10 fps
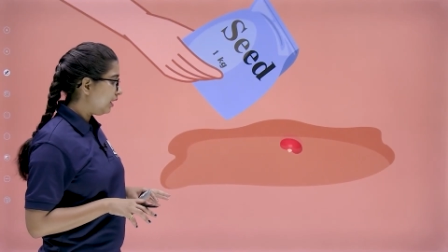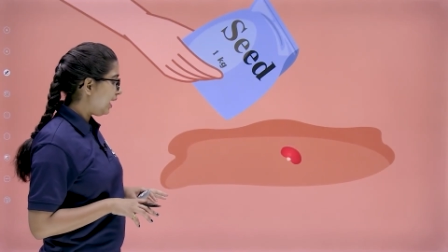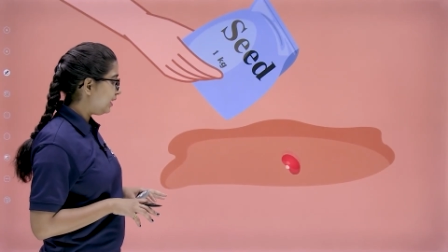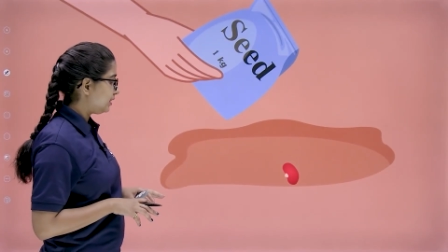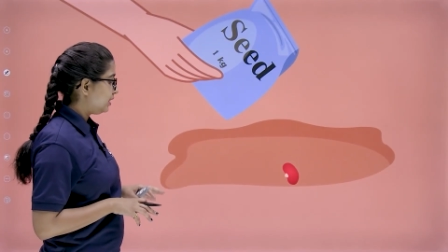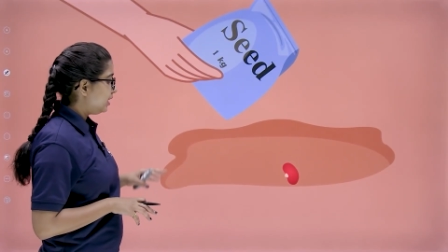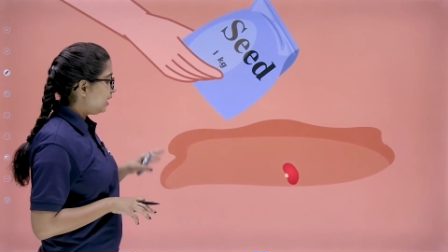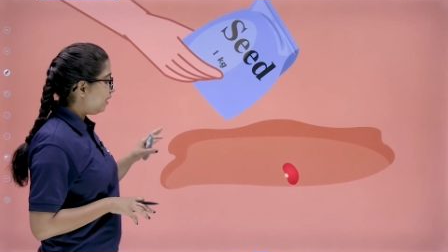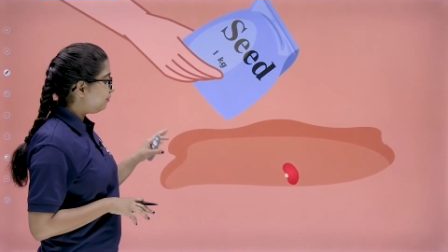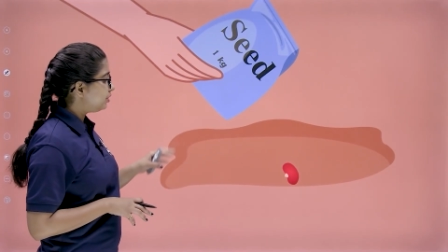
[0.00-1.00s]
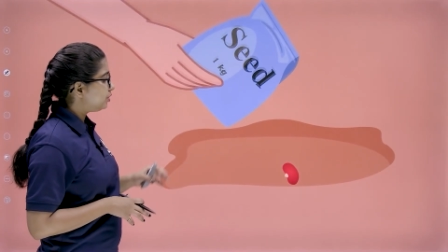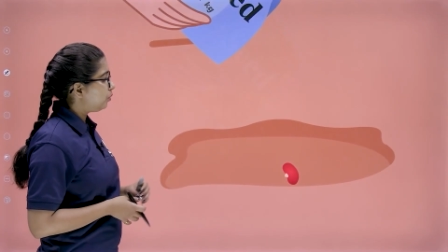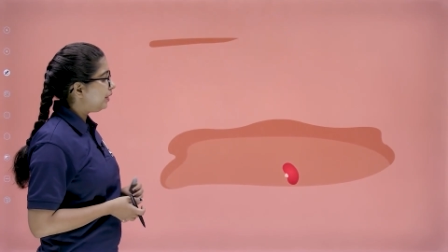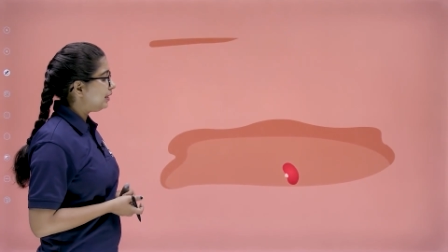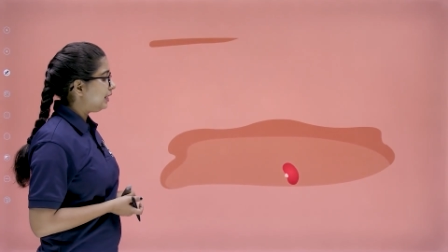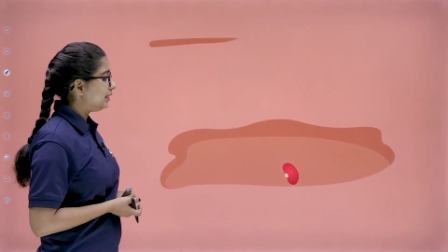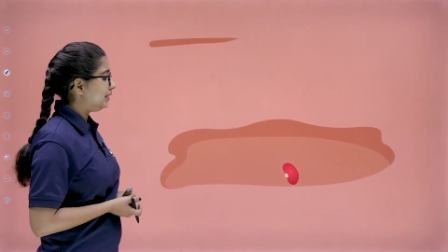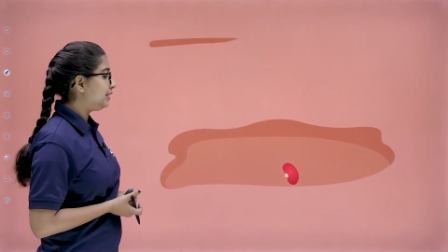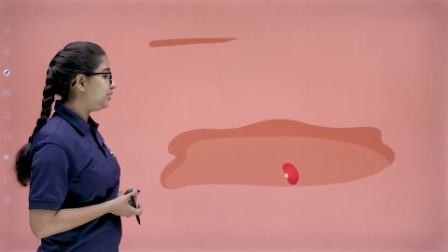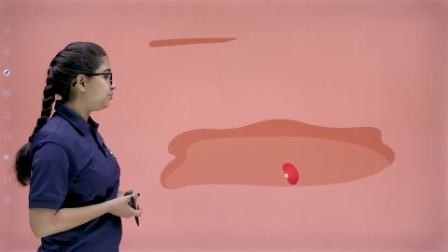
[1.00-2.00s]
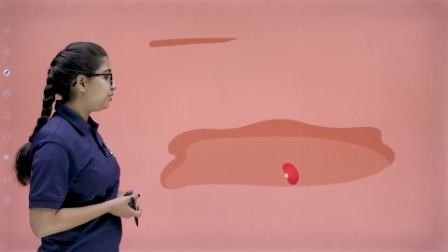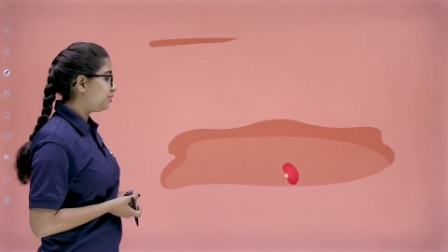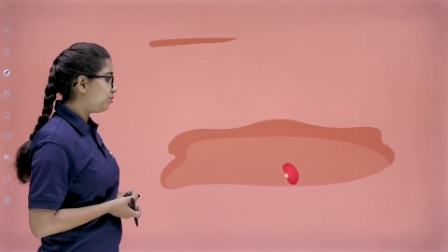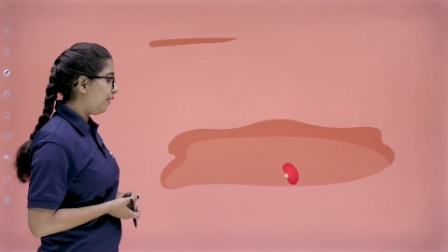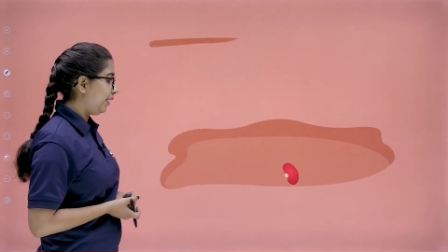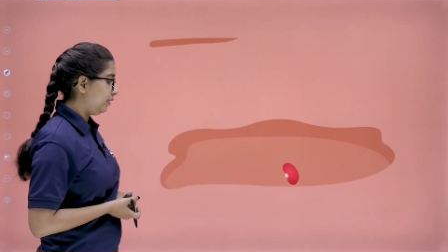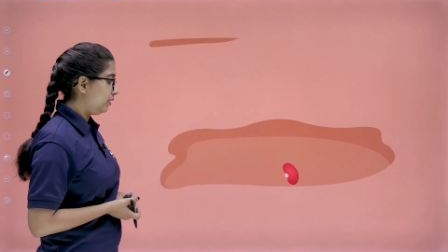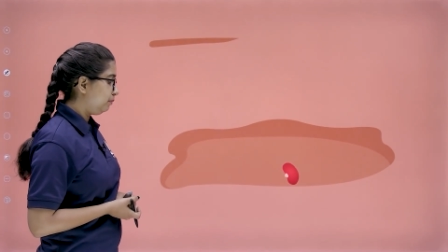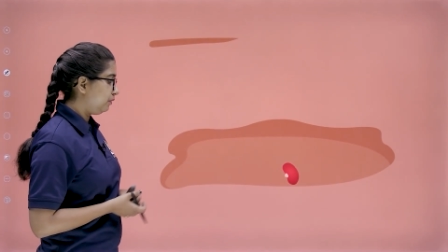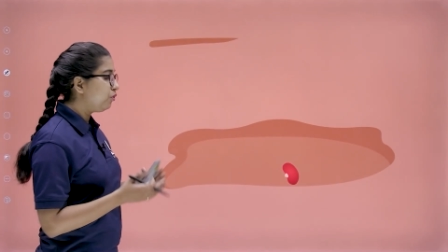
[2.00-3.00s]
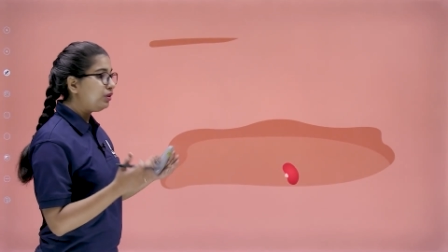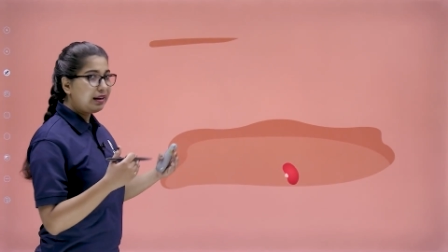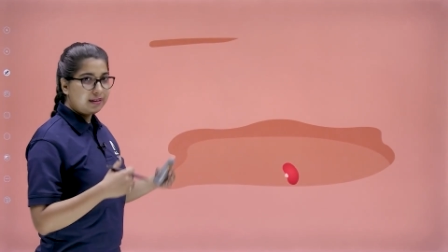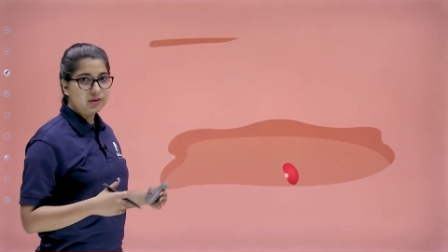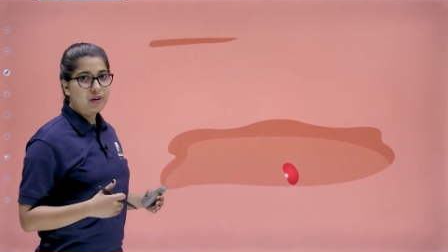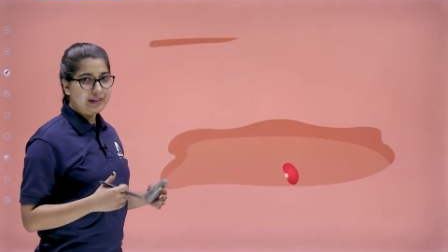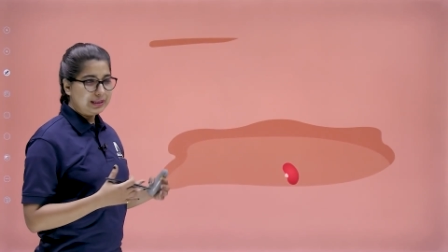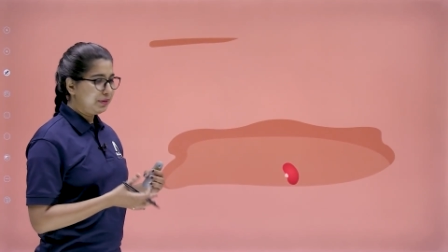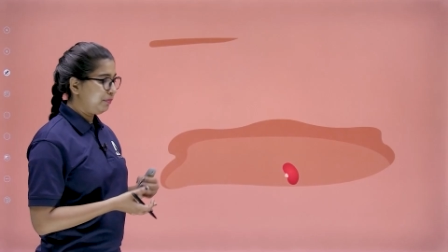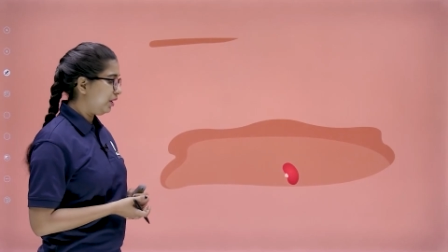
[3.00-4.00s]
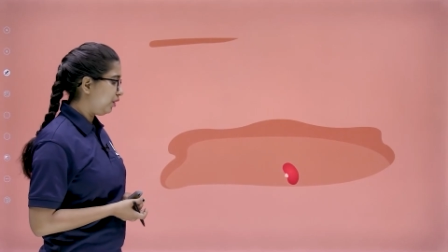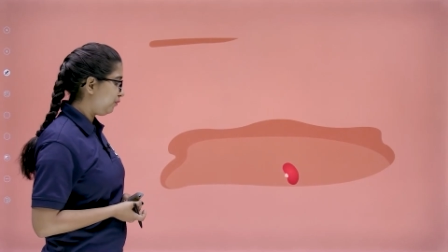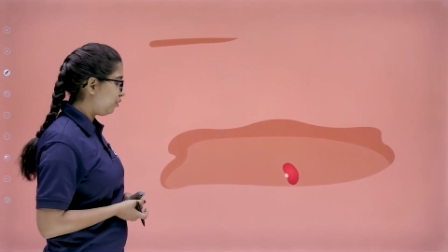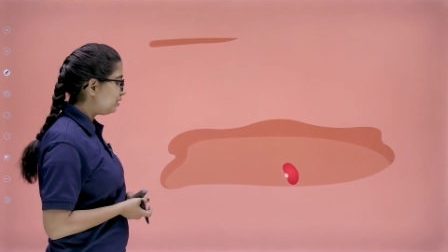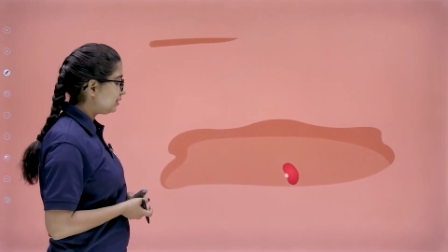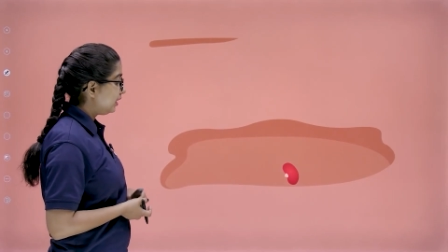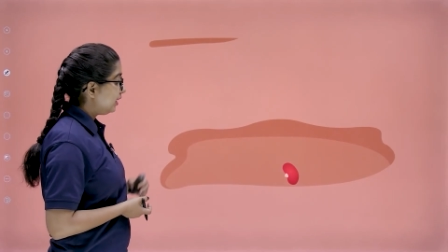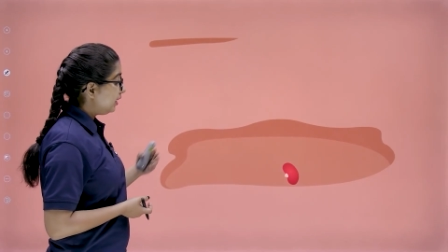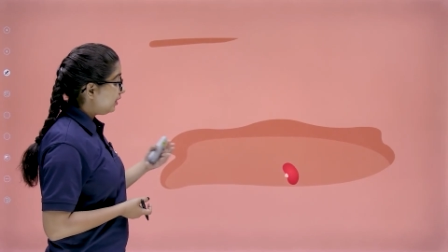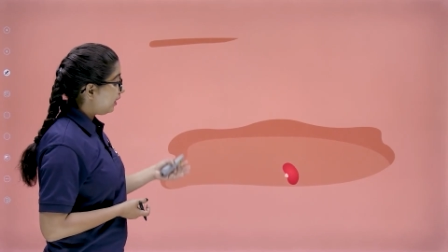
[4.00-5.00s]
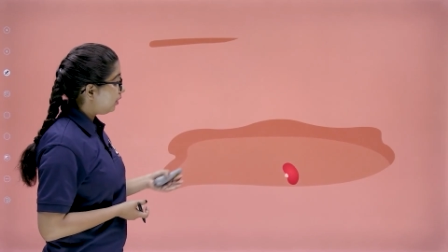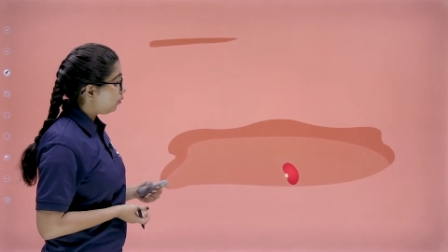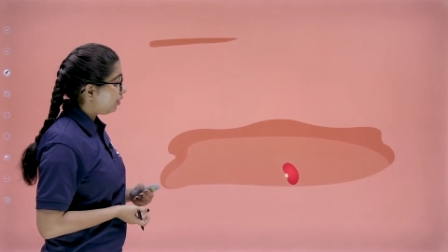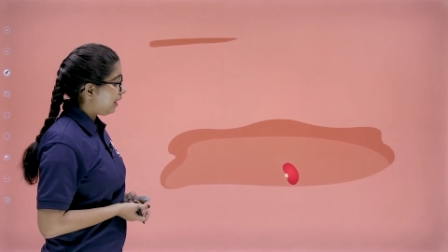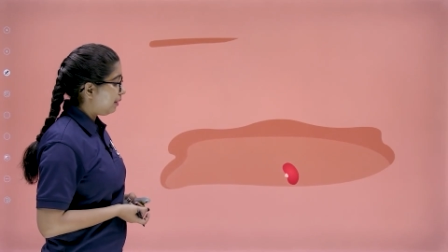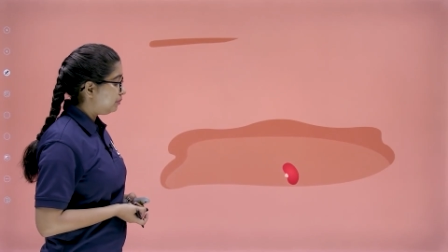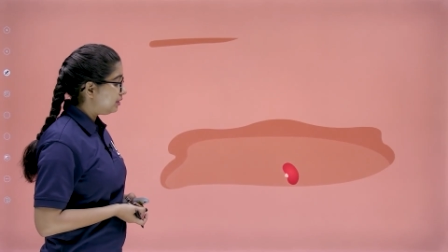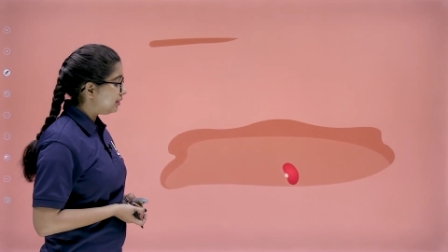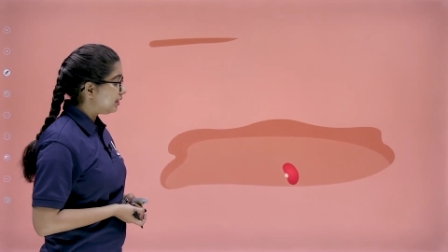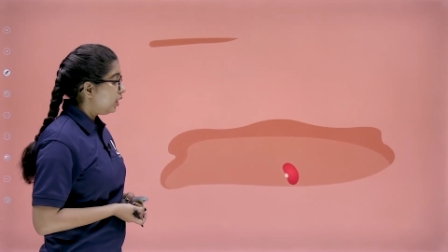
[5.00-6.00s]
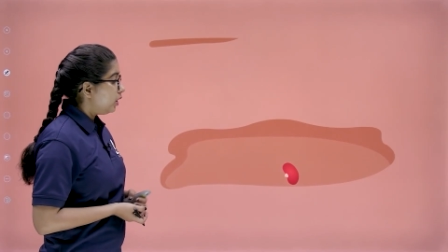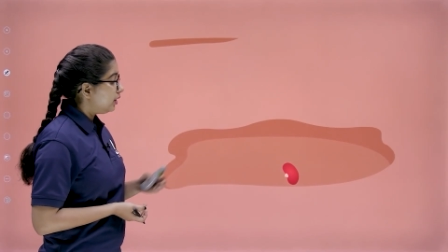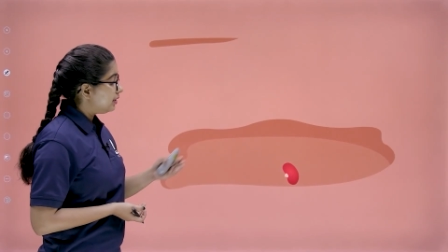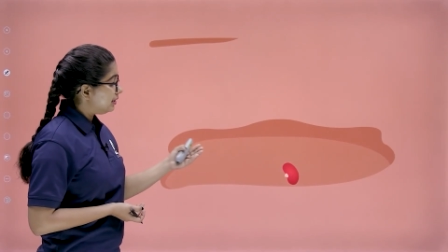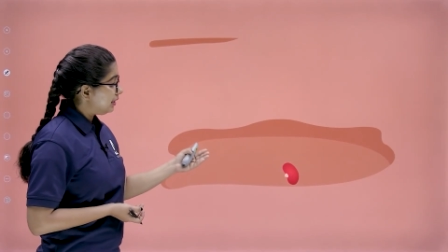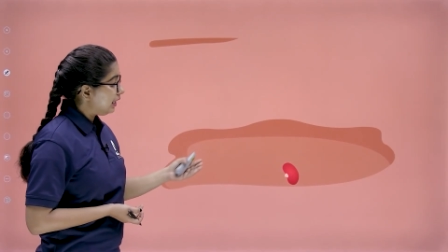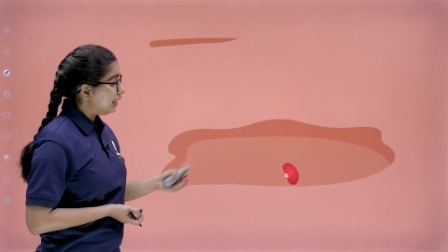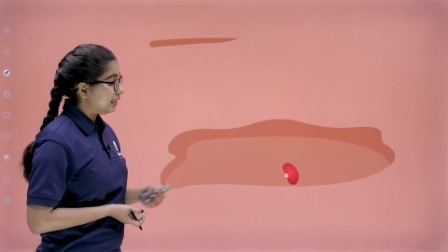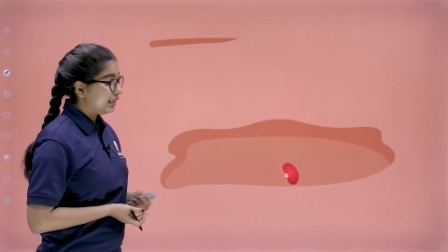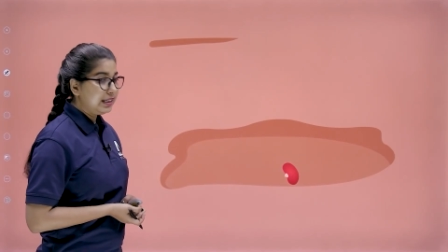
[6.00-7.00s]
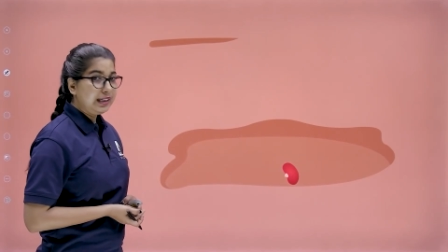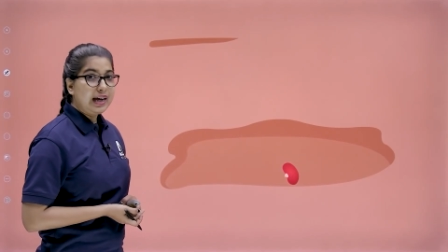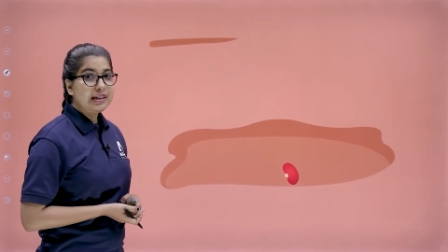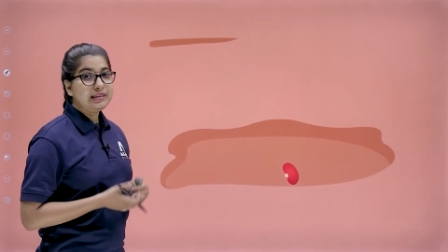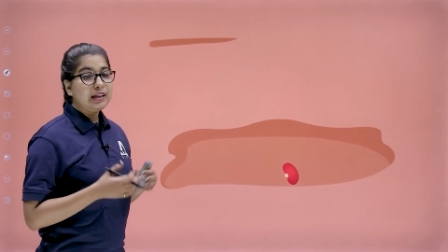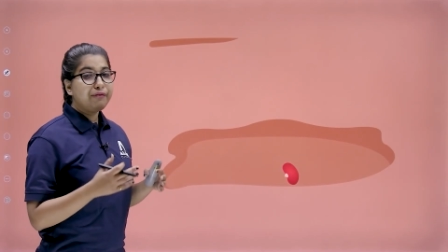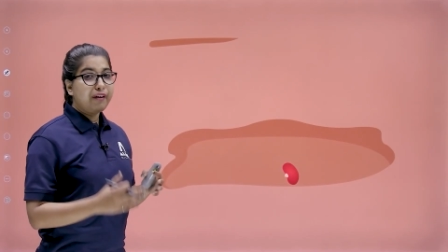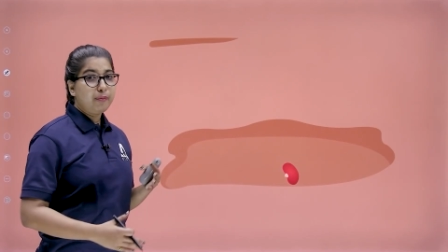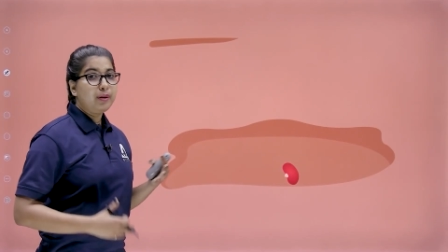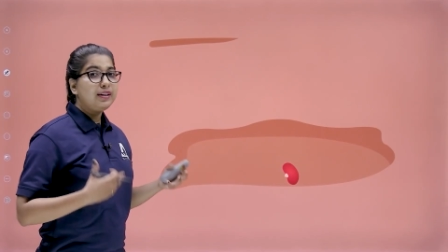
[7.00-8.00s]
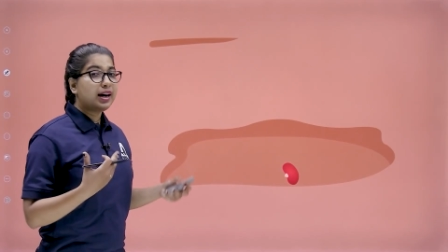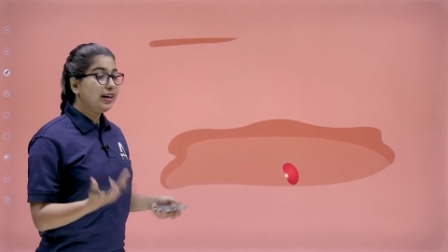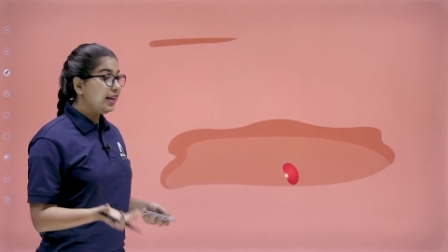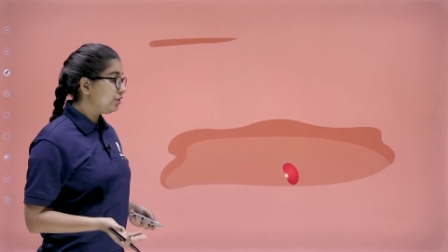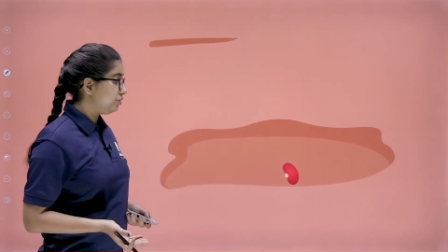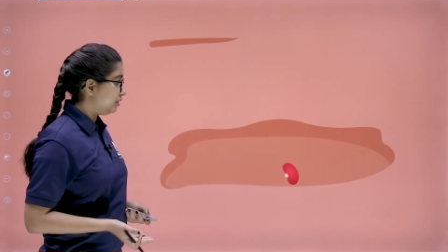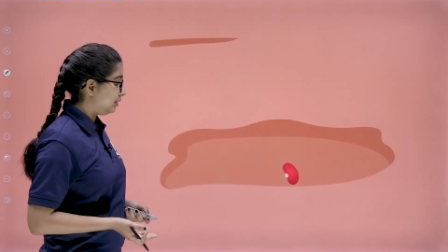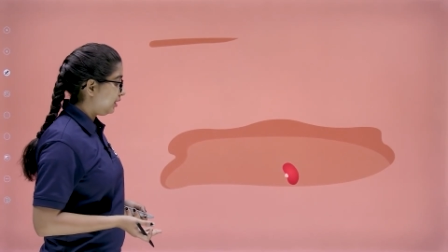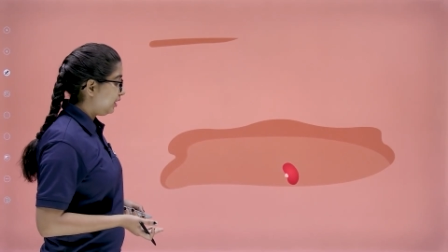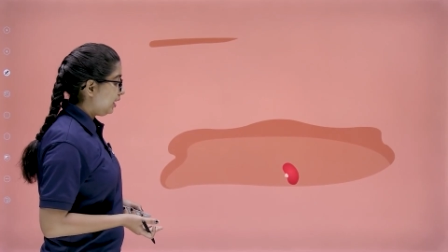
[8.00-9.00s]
And after sowing these seeds into the soil, before that the soil is prepared of course, then what happens? The seed gets the favorable conditions.